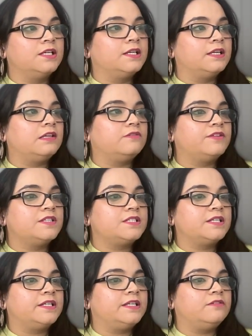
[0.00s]
If
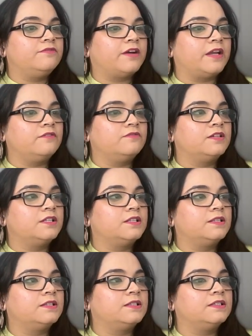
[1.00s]
instead d5,
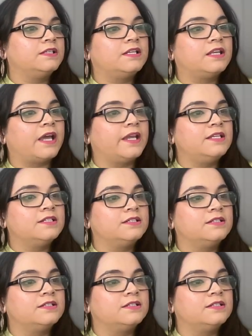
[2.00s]
then knight